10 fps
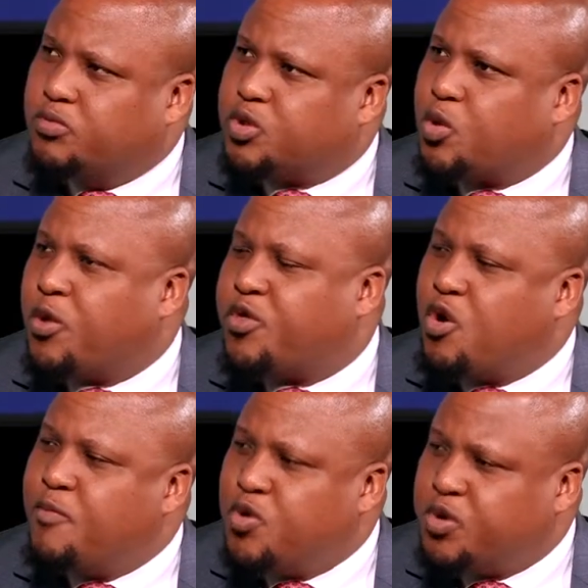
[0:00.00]
So with
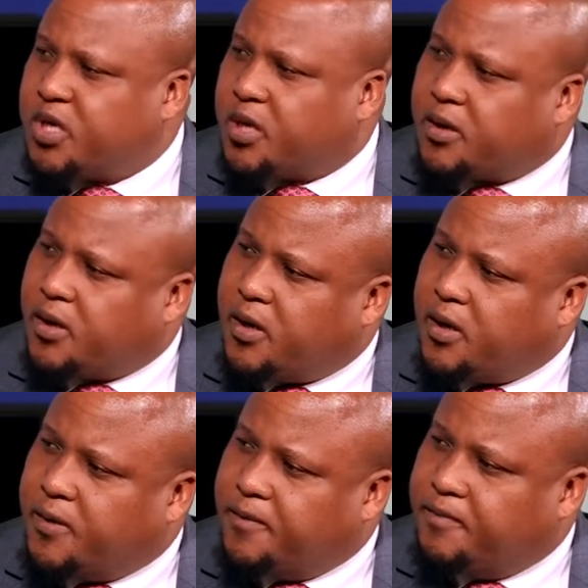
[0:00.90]
your music
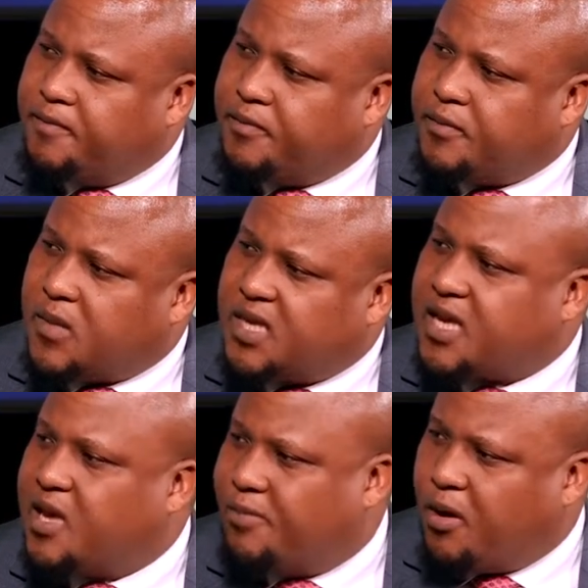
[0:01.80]
as
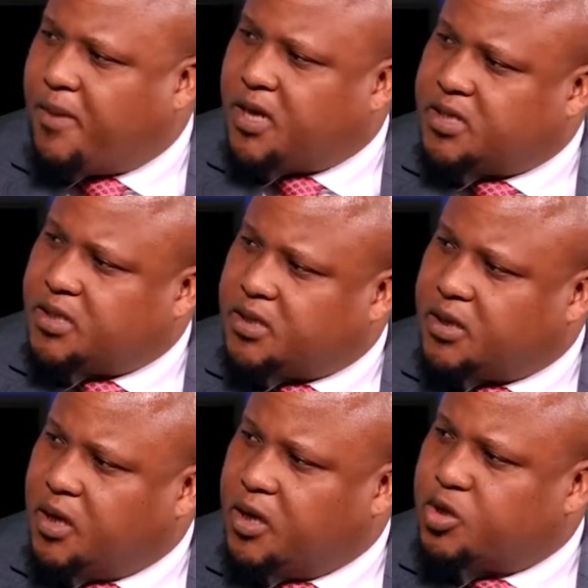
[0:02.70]
a hip-hop artist,
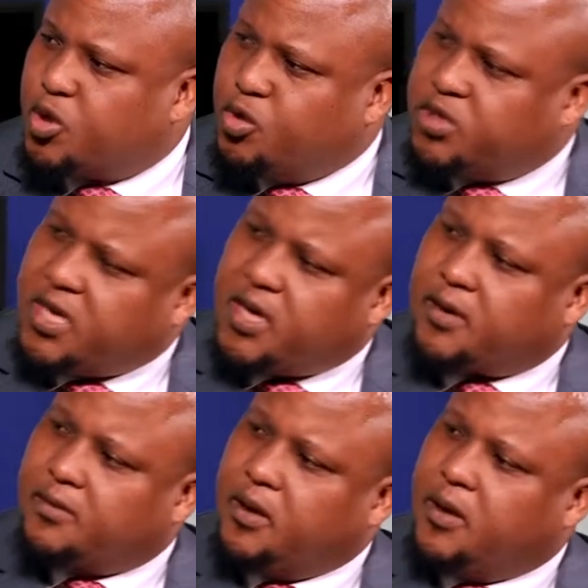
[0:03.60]
so you
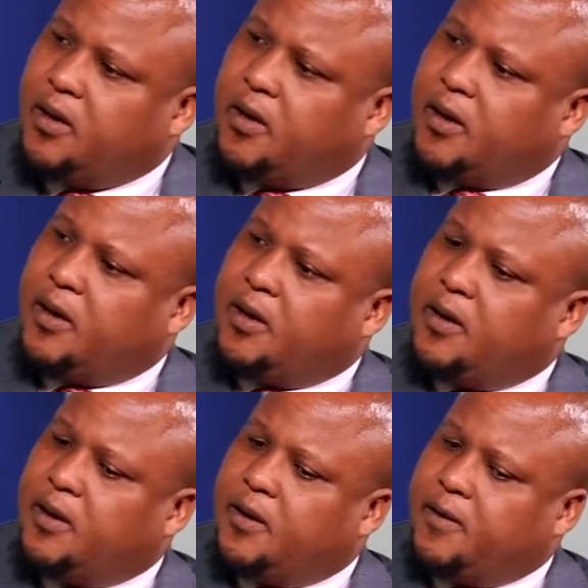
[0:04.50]
take
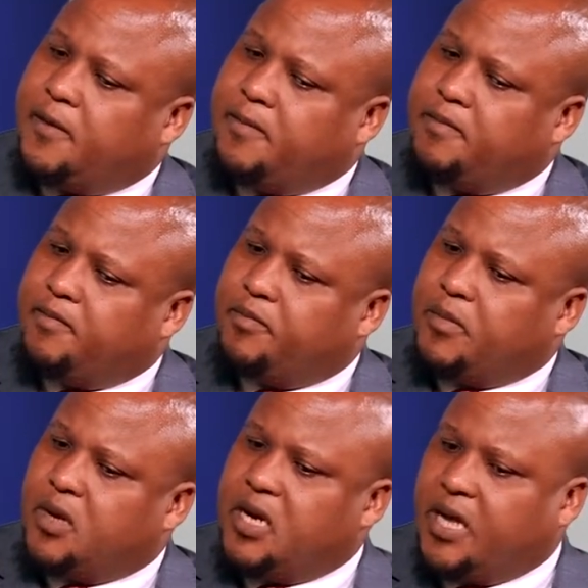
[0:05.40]

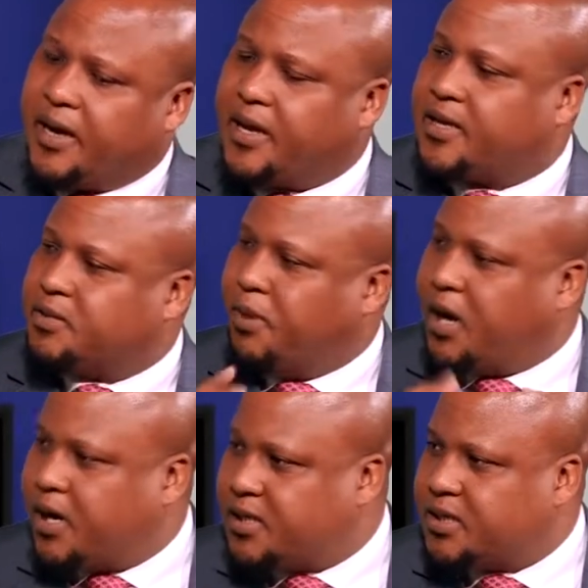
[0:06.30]
lyrics,
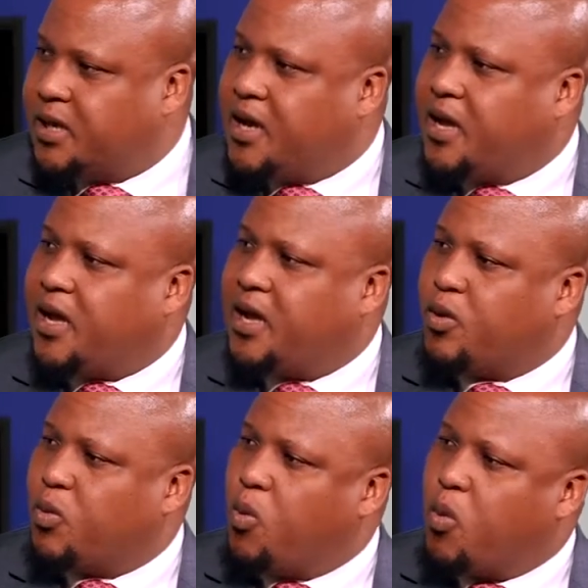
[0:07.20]
bars,
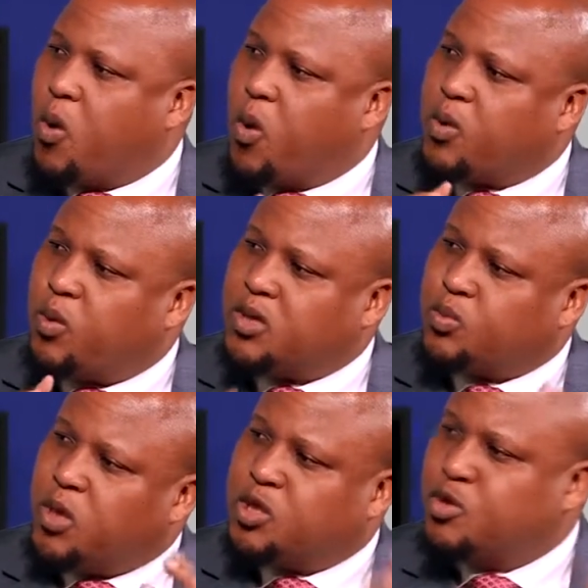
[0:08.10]
and
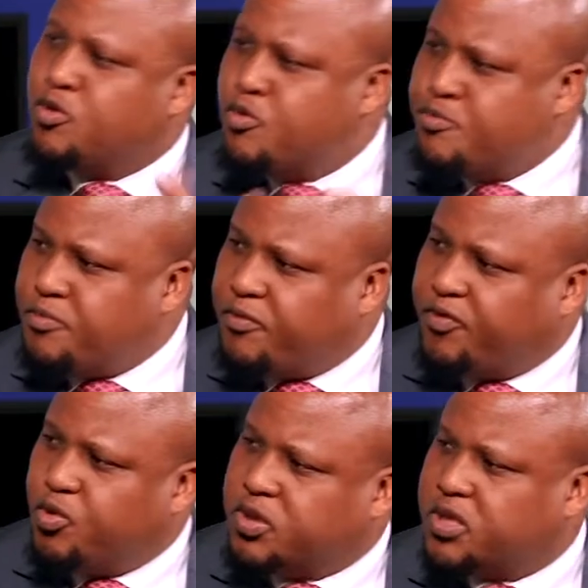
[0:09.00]
what do you
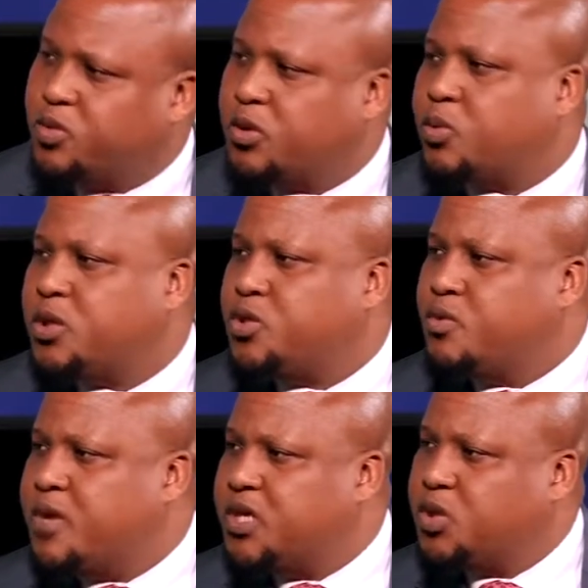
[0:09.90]
fuse it with? What do you
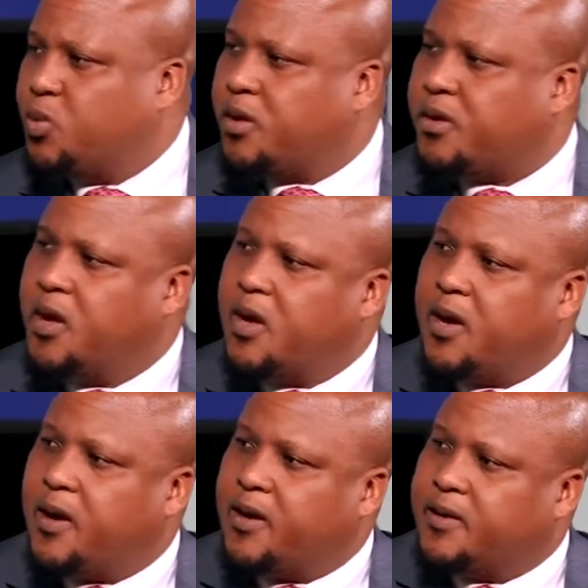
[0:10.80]
merge it with
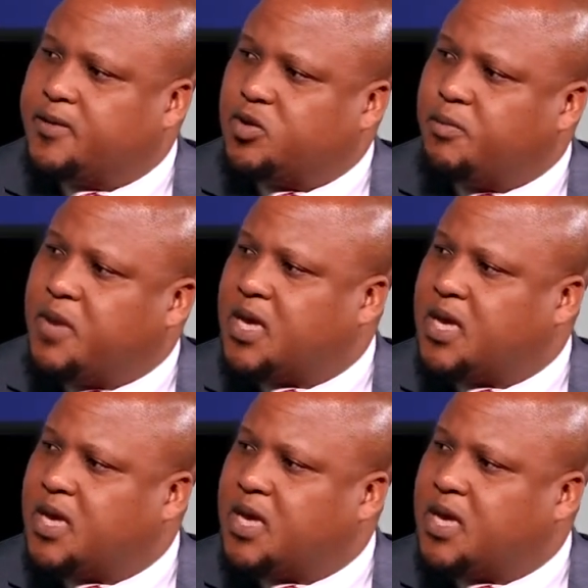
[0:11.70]
to make